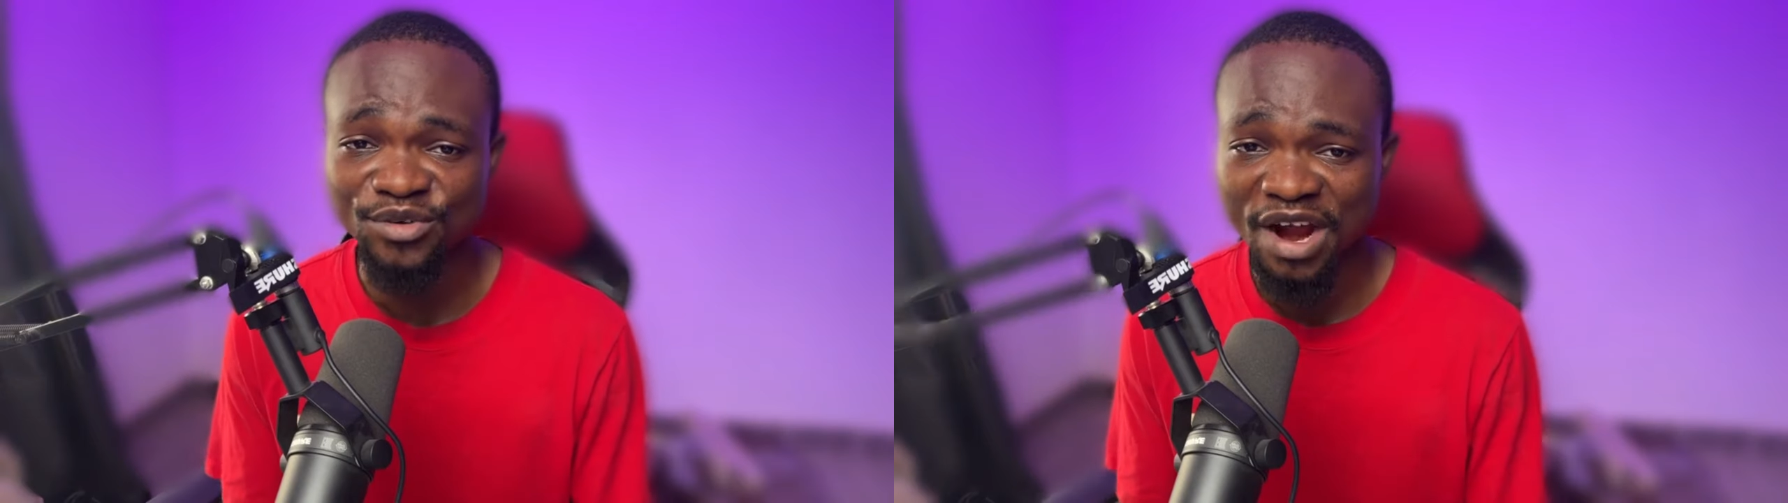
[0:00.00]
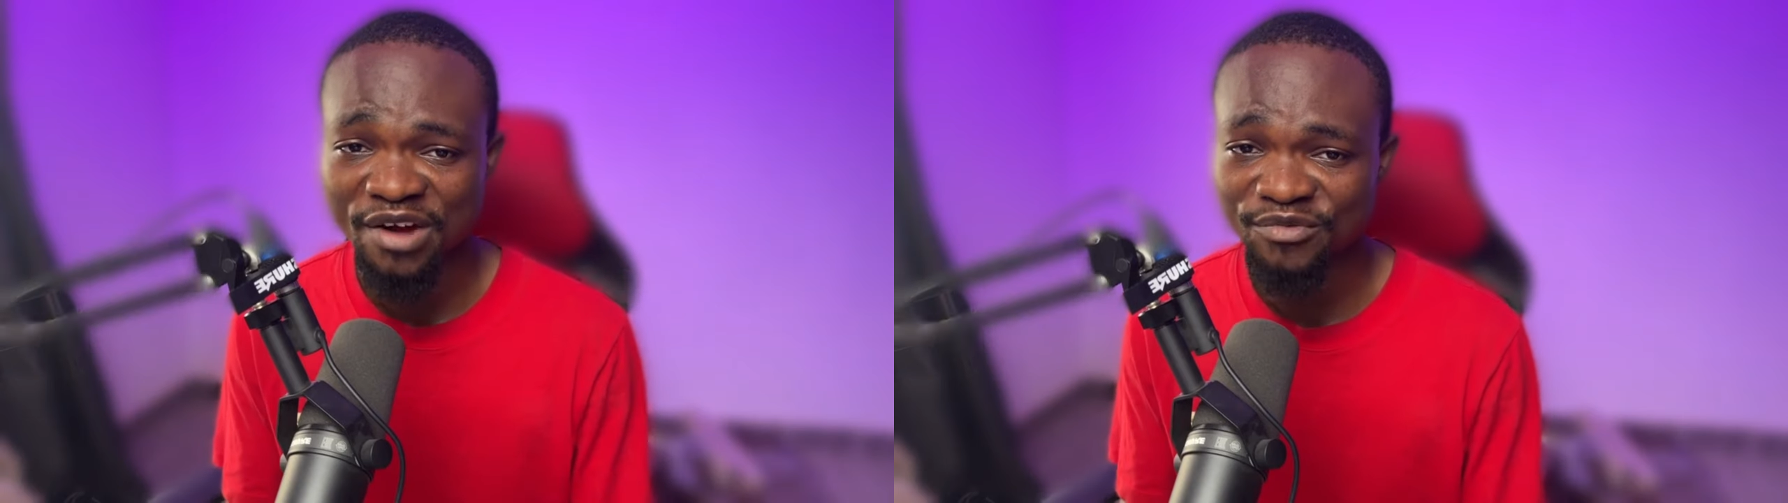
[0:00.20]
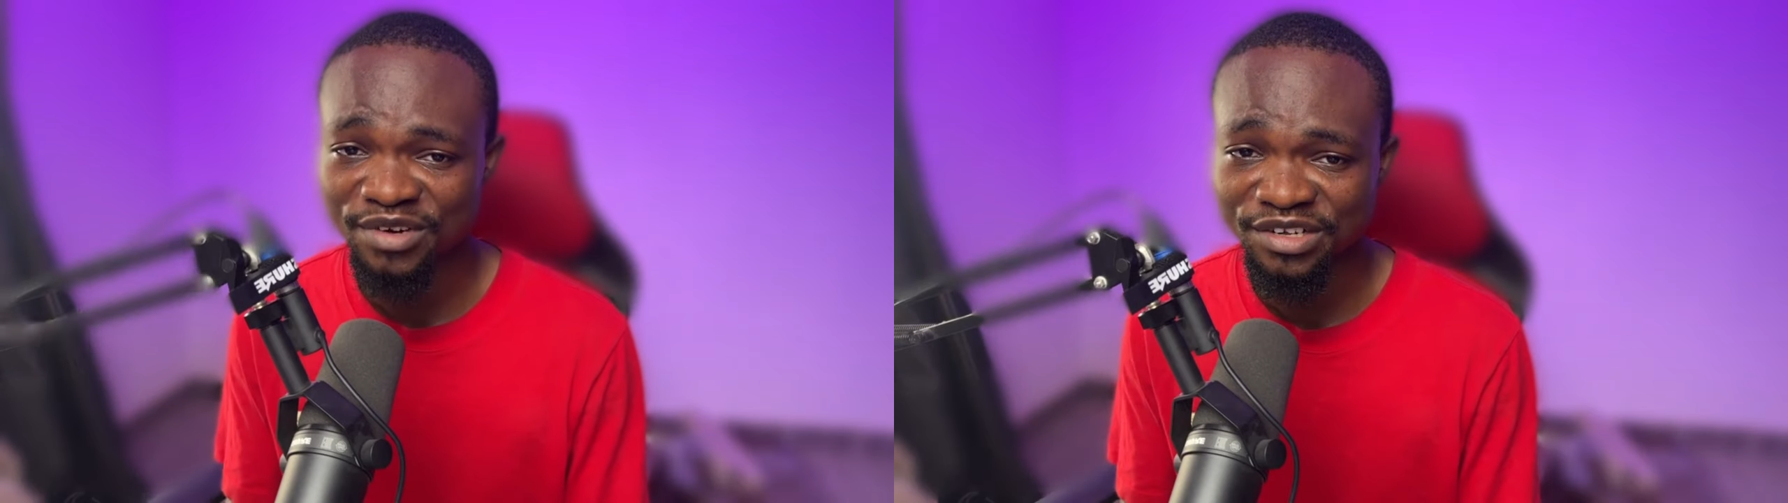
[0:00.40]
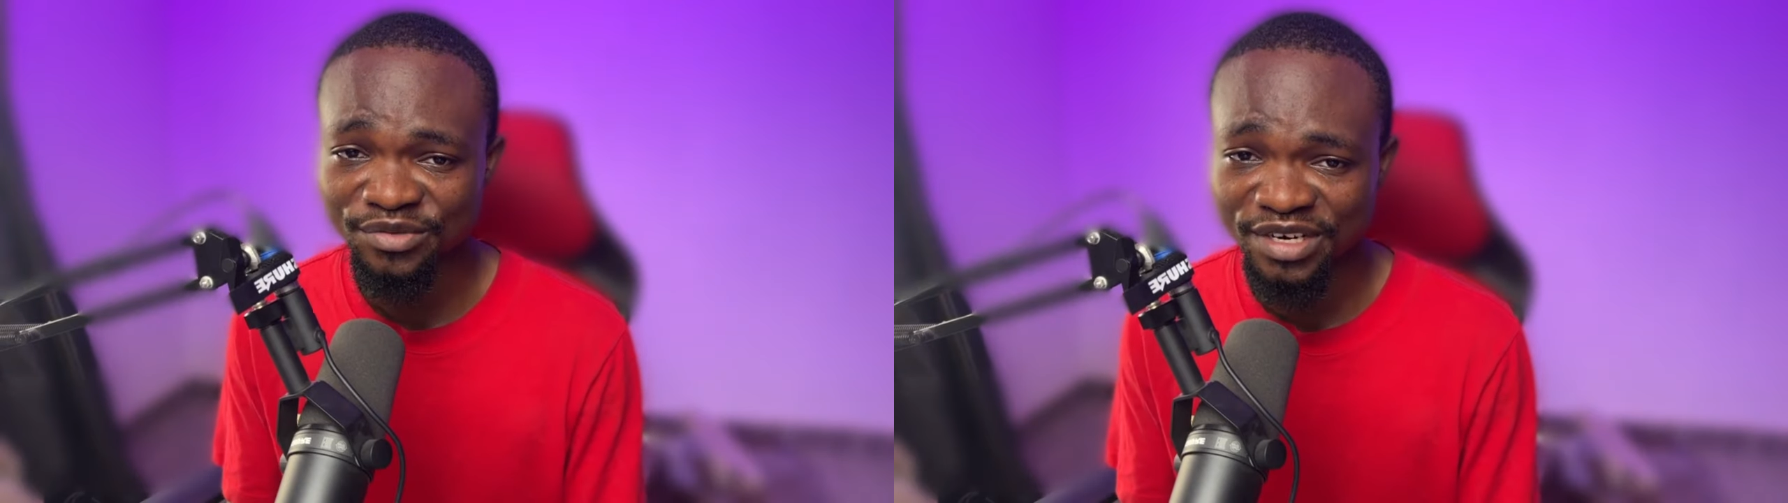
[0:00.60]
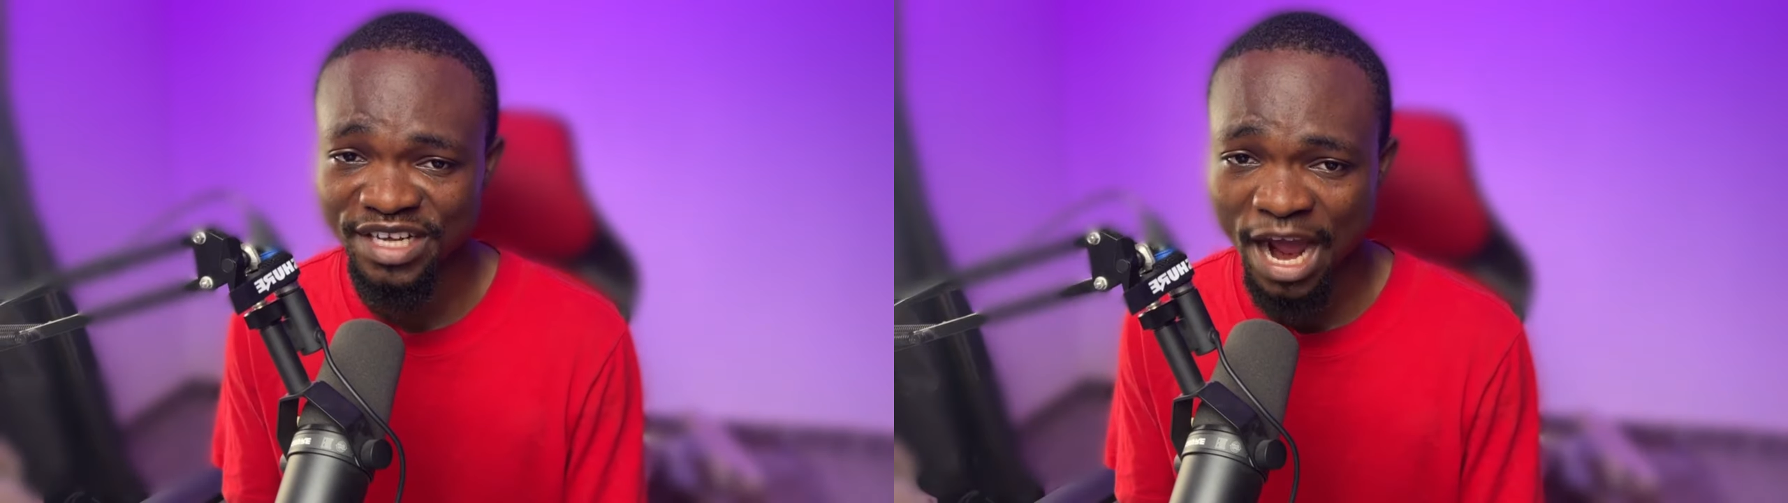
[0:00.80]
I
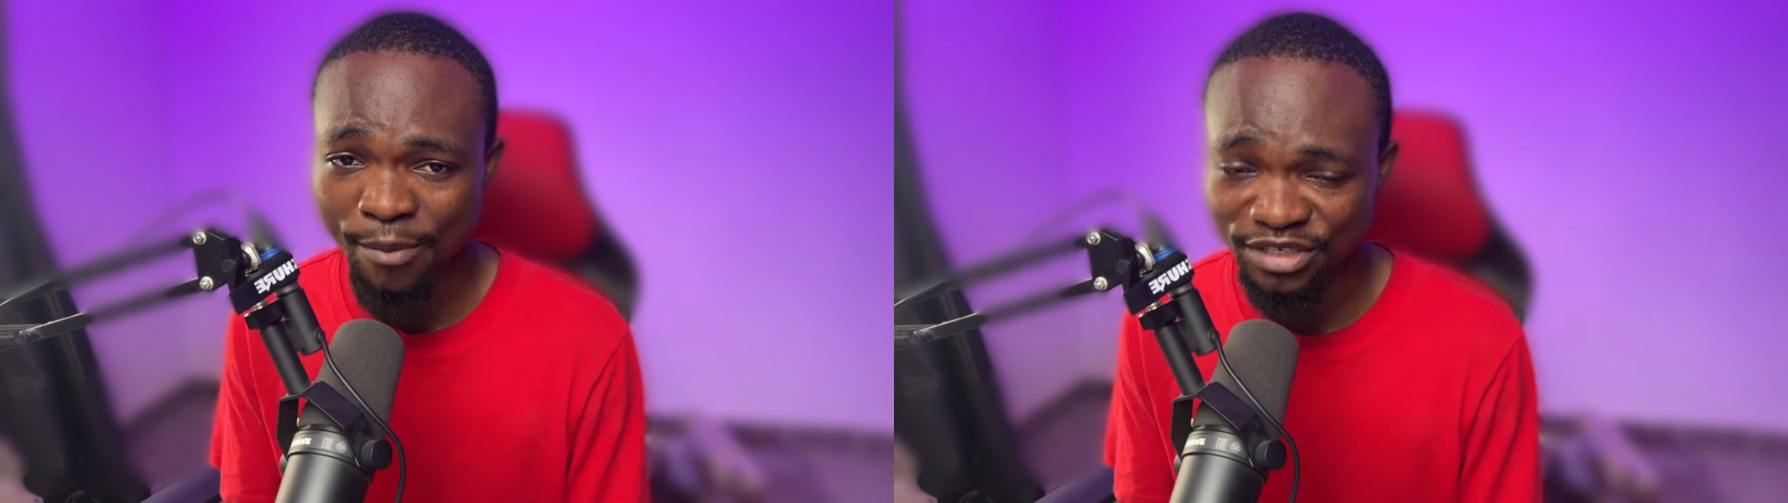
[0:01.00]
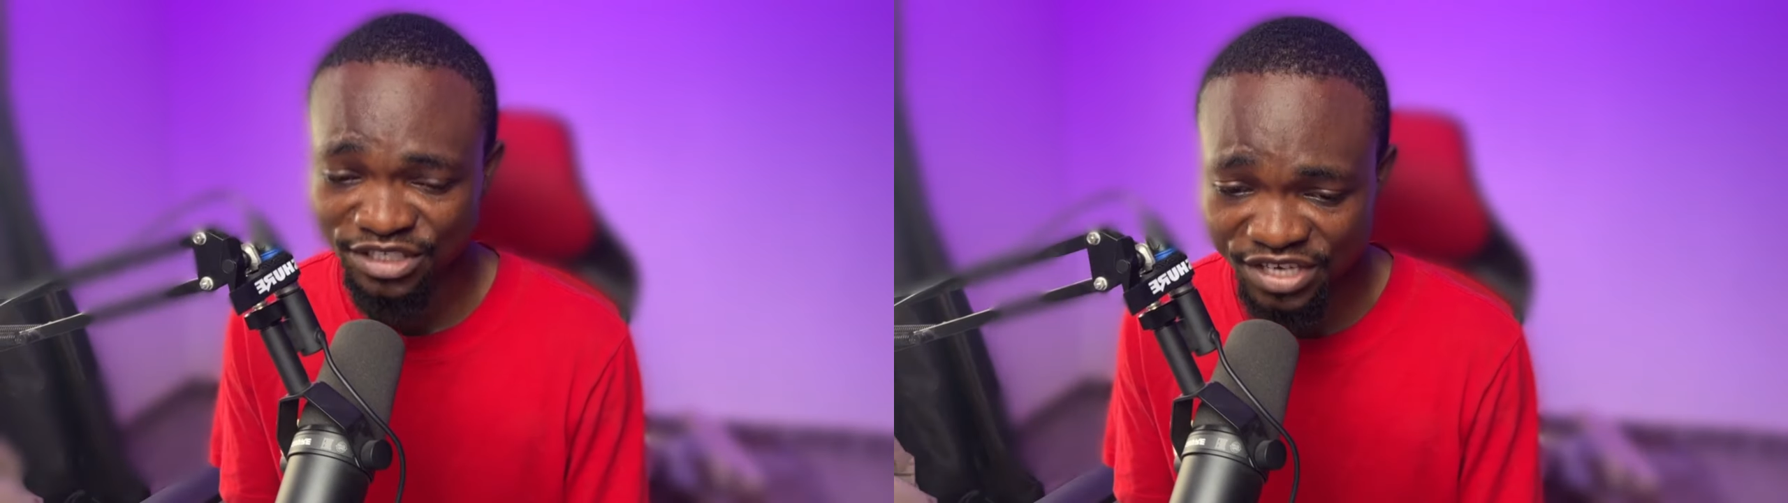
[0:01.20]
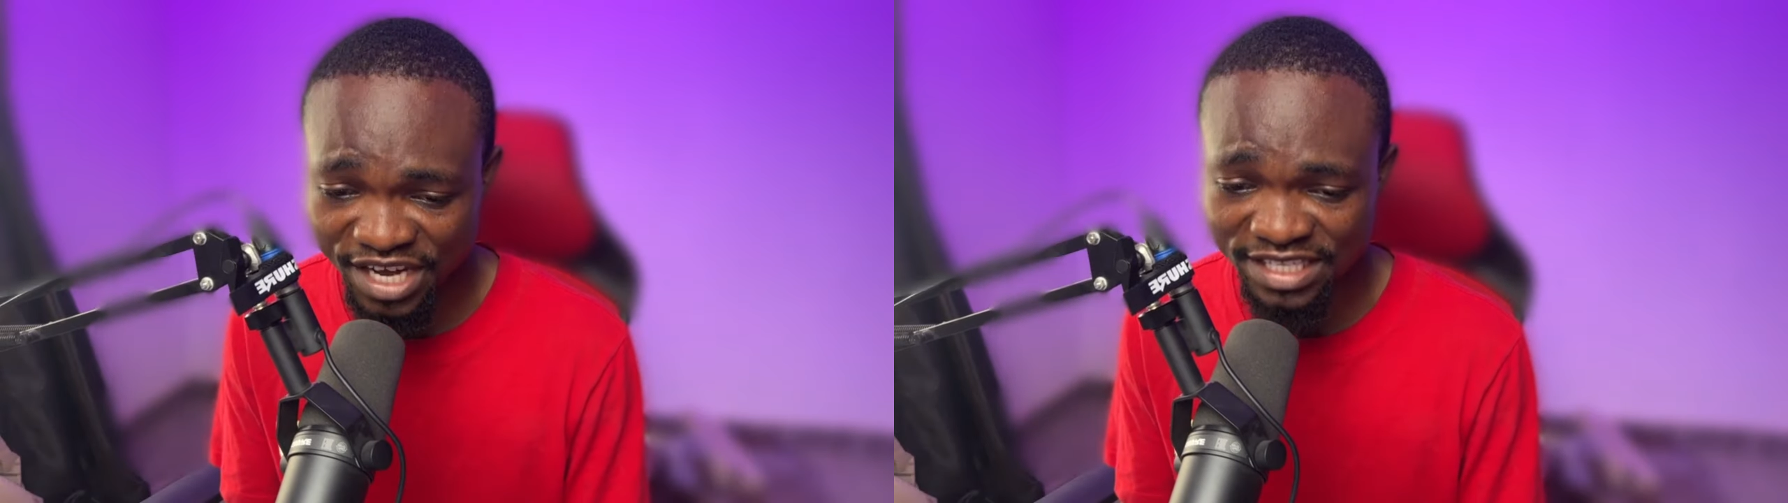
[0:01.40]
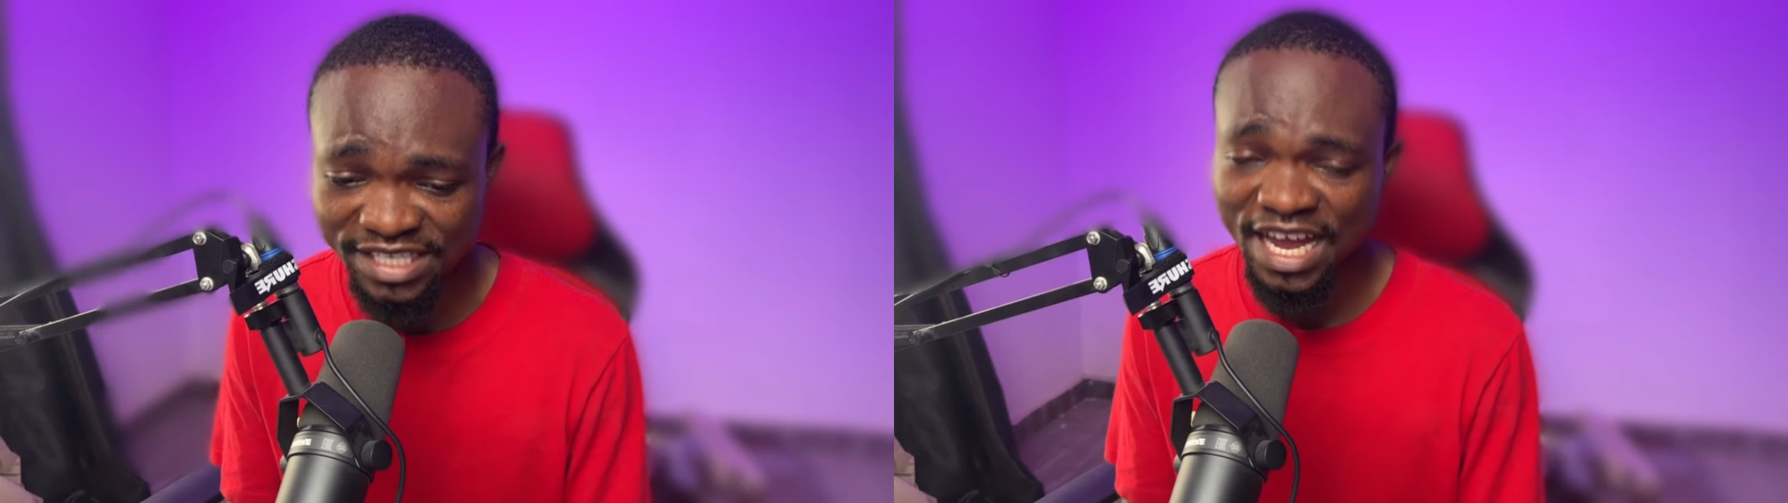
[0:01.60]
really appreciate.